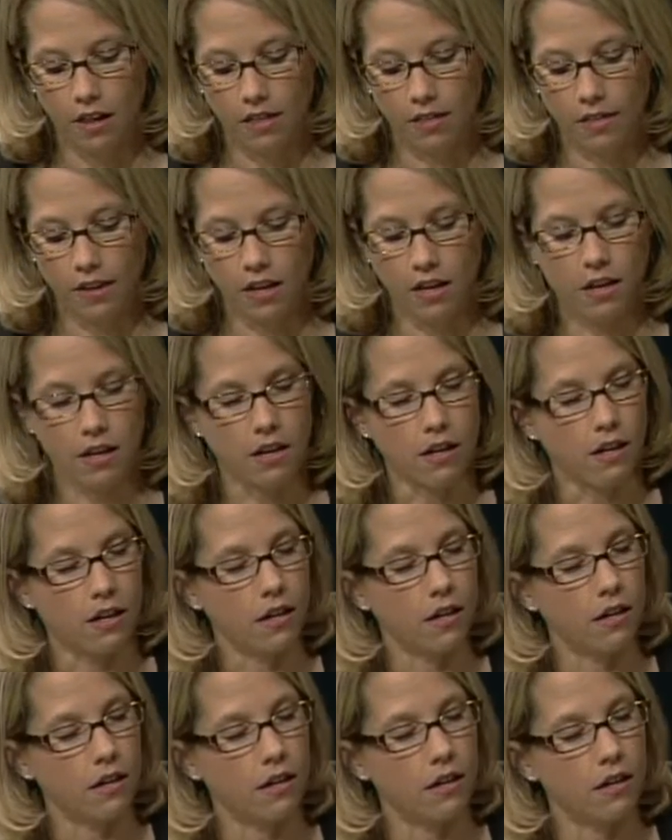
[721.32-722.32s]
the
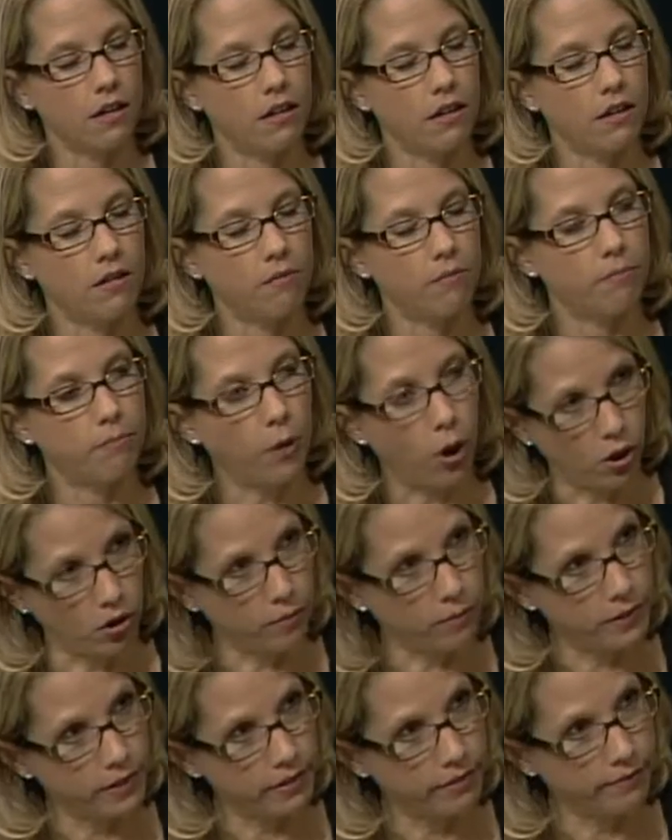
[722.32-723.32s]

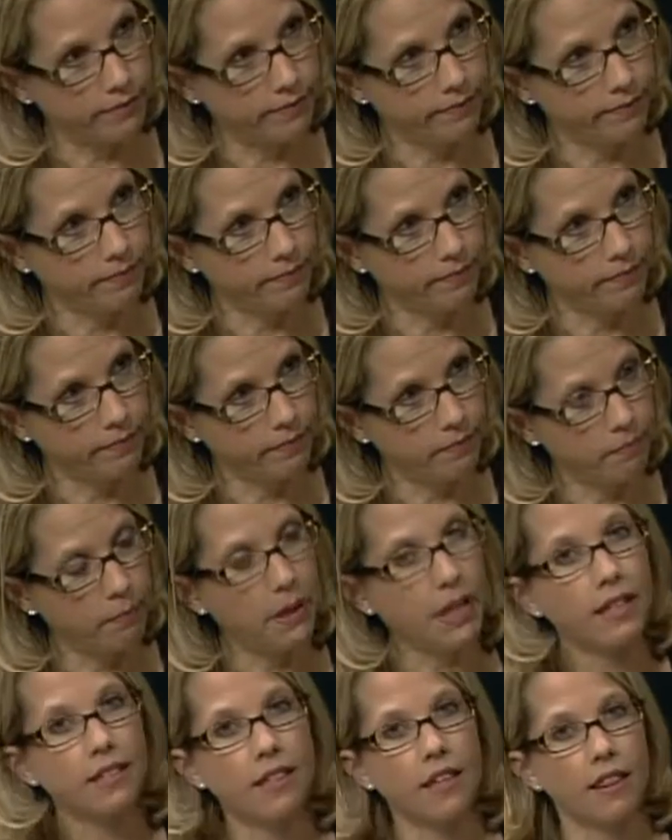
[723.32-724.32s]
bulbs
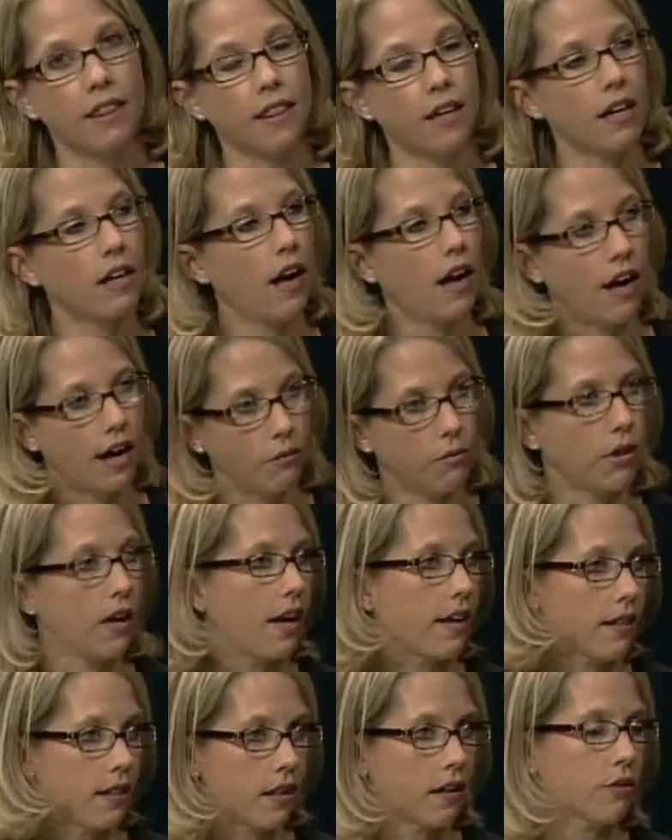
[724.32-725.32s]
because I think I, when
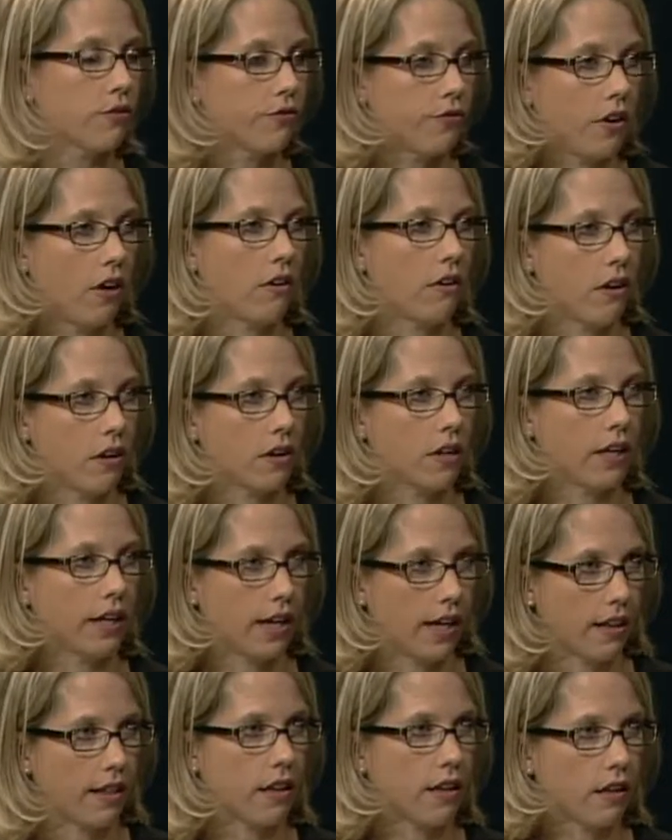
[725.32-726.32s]
I think of fall
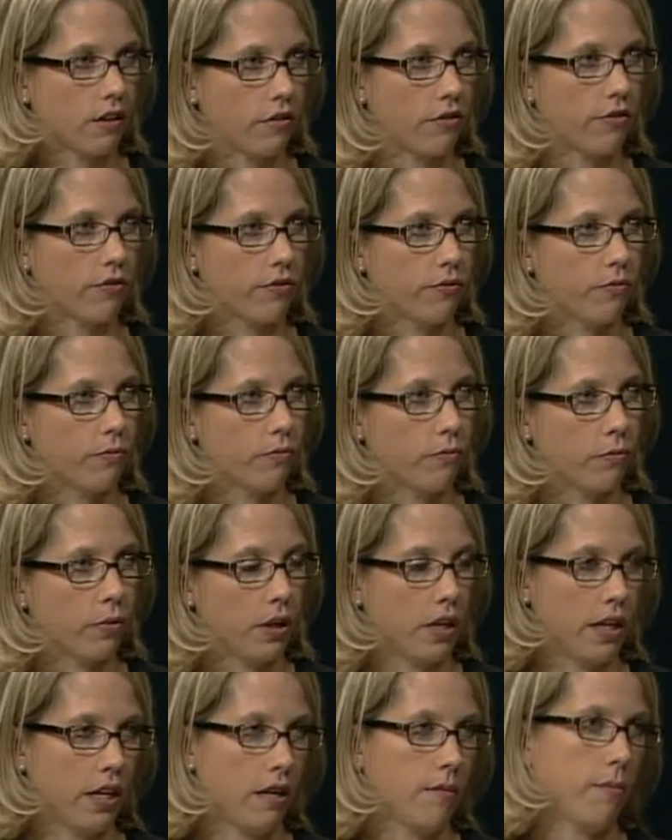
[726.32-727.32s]
gardening, I think of
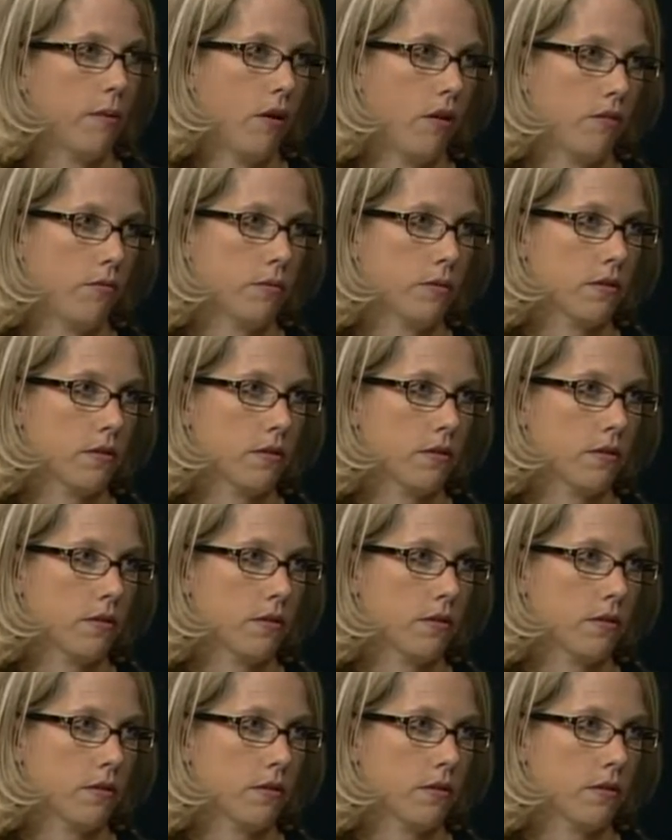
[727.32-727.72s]
putting in bulbs.